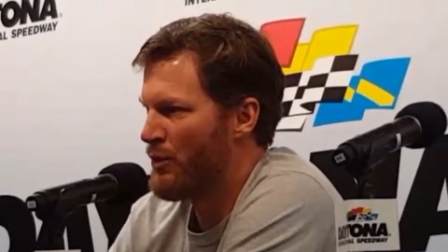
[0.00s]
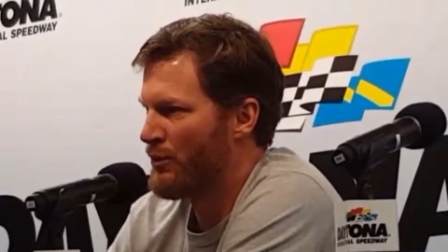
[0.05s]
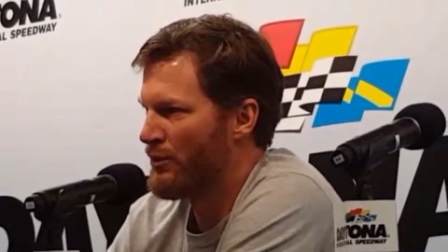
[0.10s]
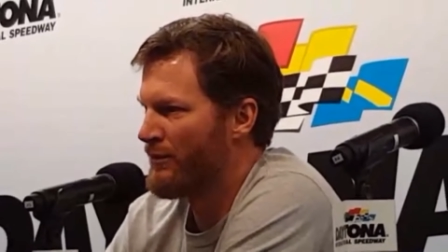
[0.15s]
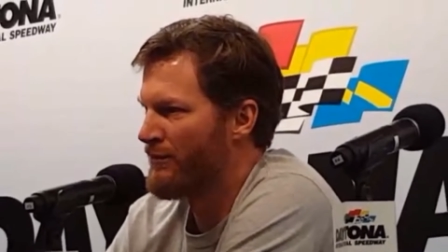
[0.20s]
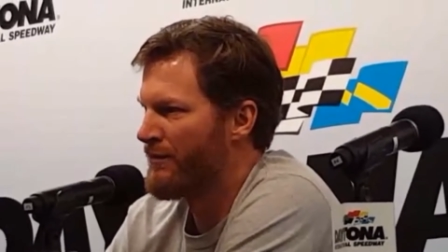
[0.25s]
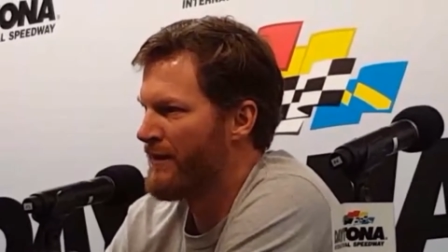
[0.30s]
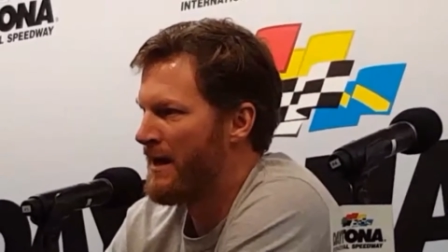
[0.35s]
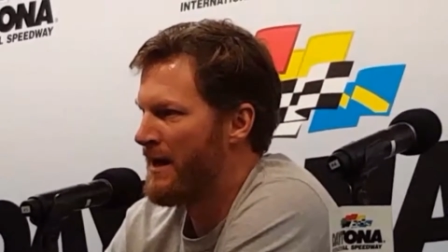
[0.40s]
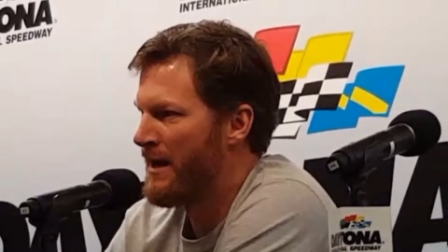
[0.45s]

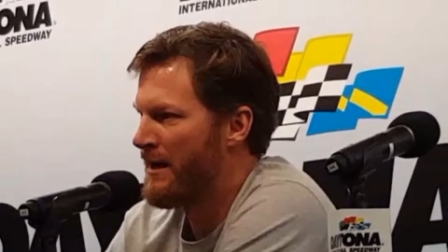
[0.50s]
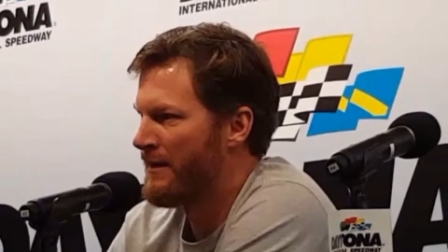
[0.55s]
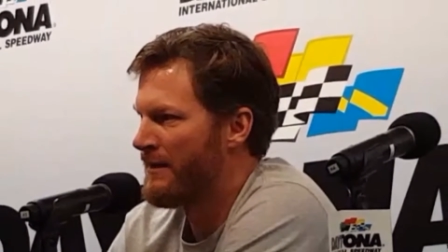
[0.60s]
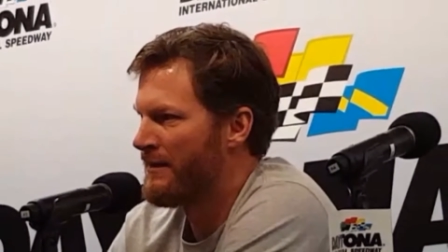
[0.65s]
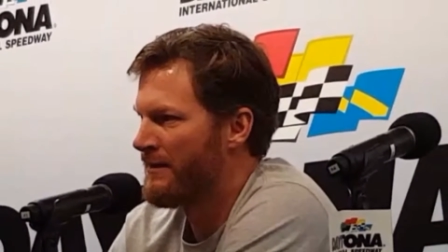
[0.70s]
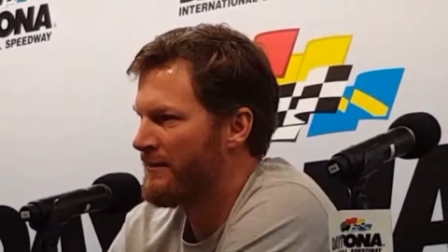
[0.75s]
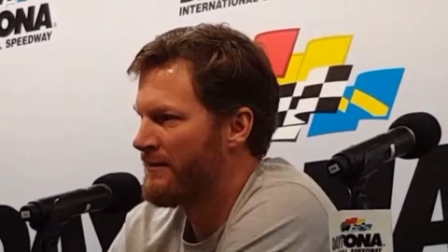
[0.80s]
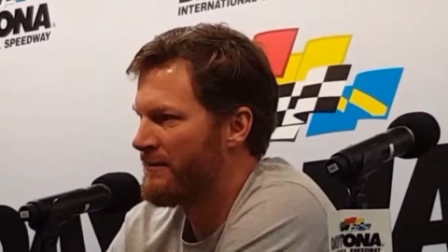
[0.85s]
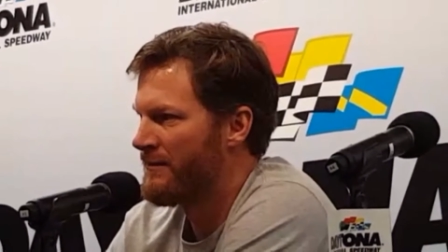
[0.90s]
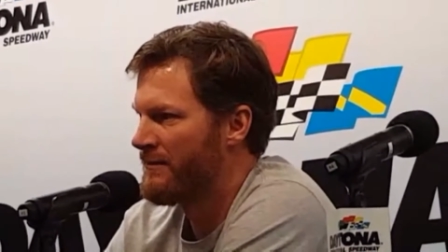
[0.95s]
more
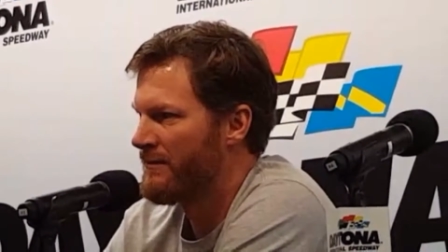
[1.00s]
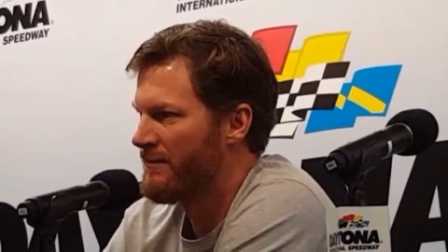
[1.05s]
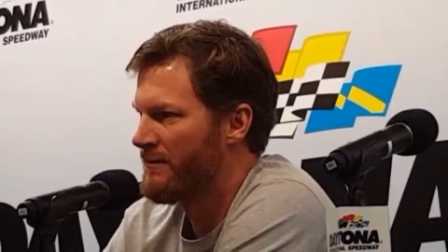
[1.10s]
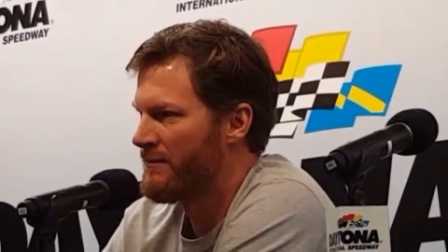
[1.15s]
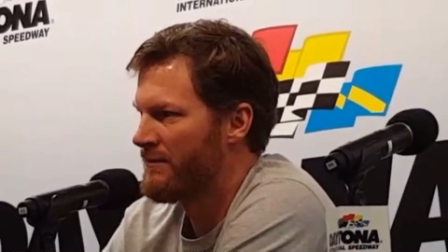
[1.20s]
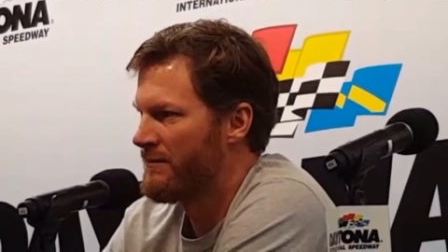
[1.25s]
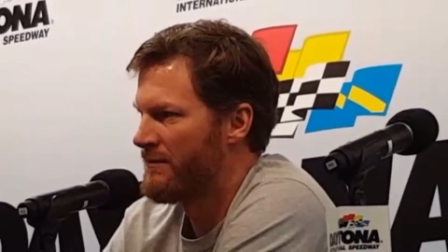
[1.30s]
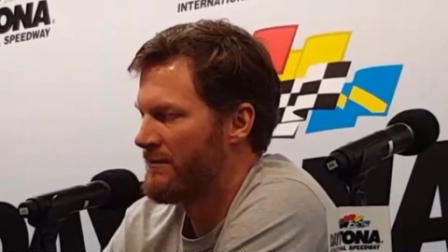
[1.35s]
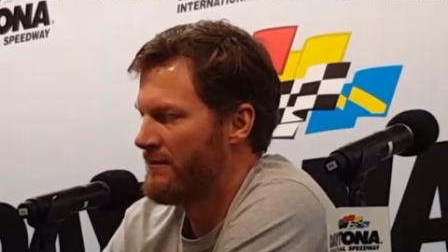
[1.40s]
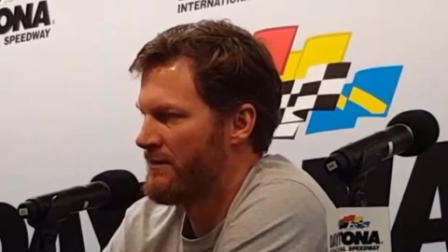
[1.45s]
defined
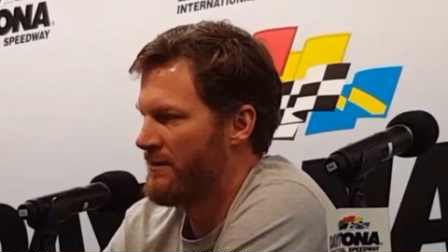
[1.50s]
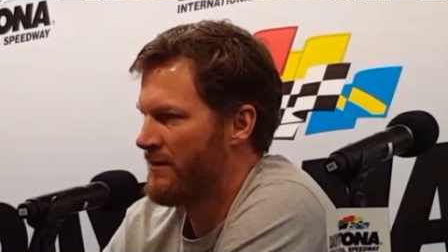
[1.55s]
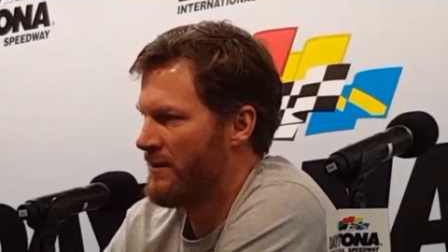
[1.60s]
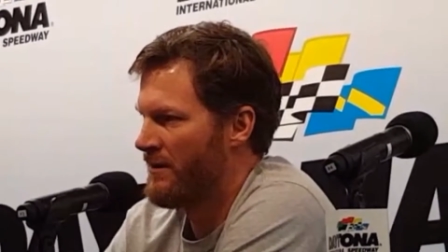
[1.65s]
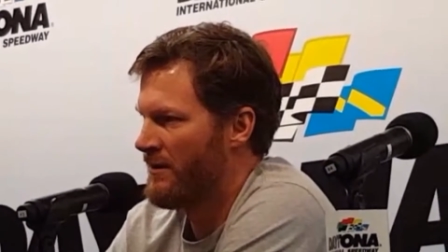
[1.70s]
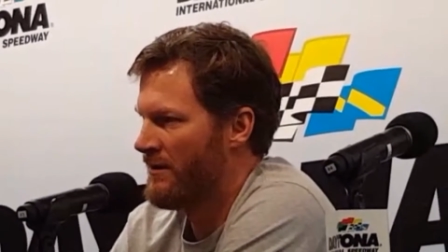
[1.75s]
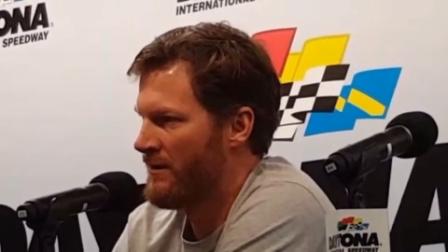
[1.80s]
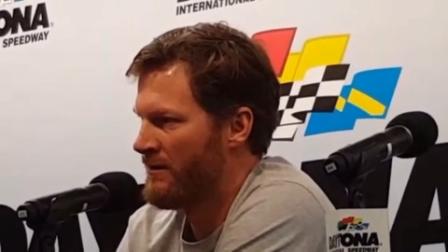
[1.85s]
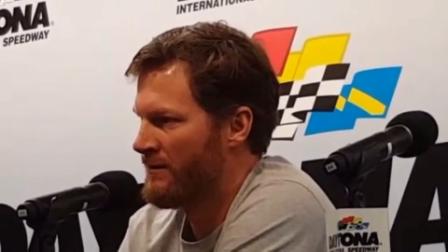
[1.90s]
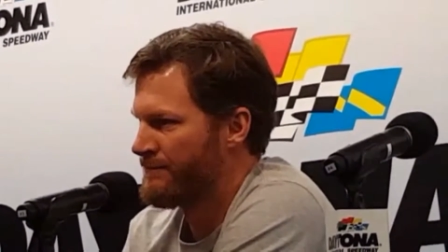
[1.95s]

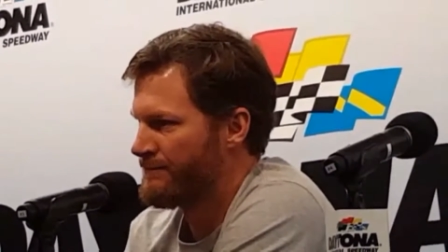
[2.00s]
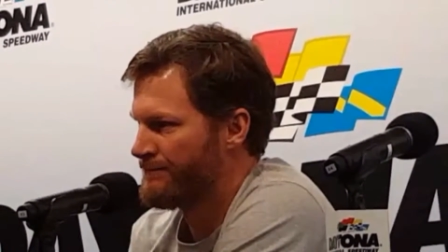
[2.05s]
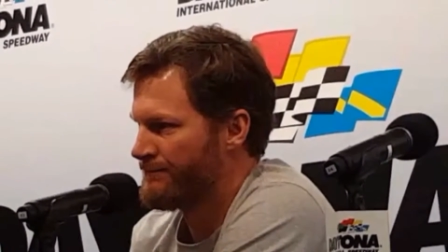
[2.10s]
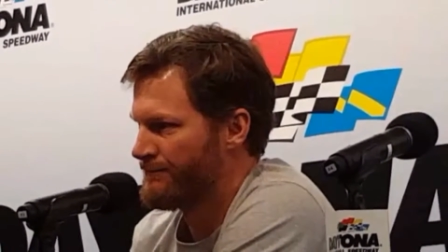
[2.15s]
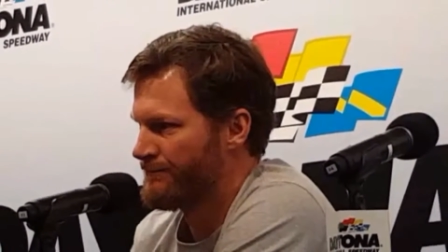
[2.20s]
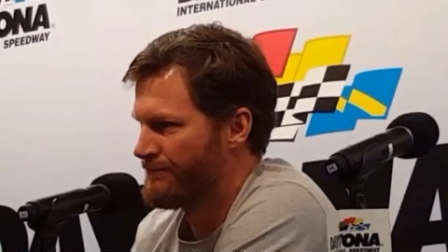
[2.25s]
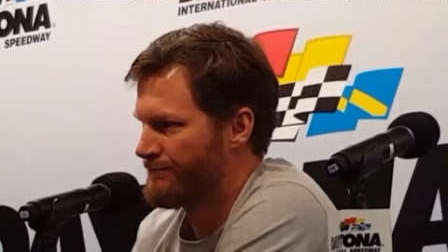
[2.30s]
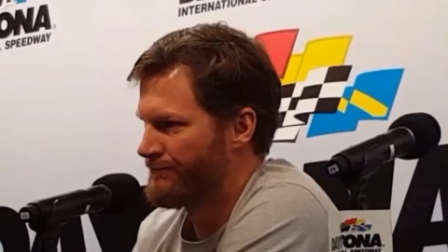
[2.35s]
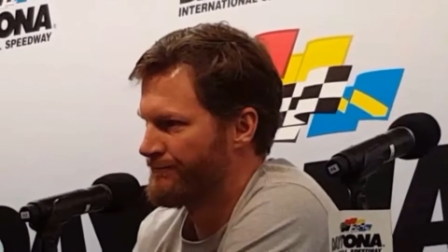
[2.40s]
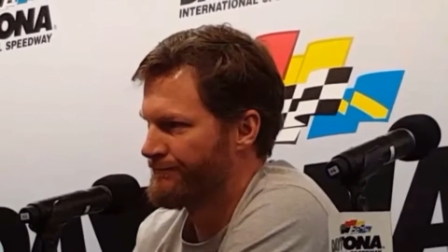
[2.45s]

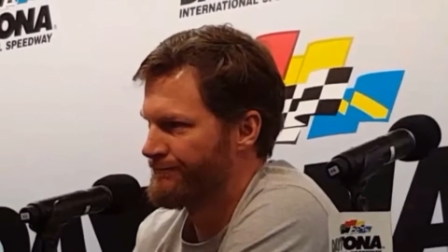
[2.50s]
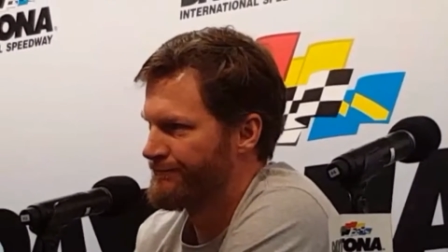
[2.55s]
um,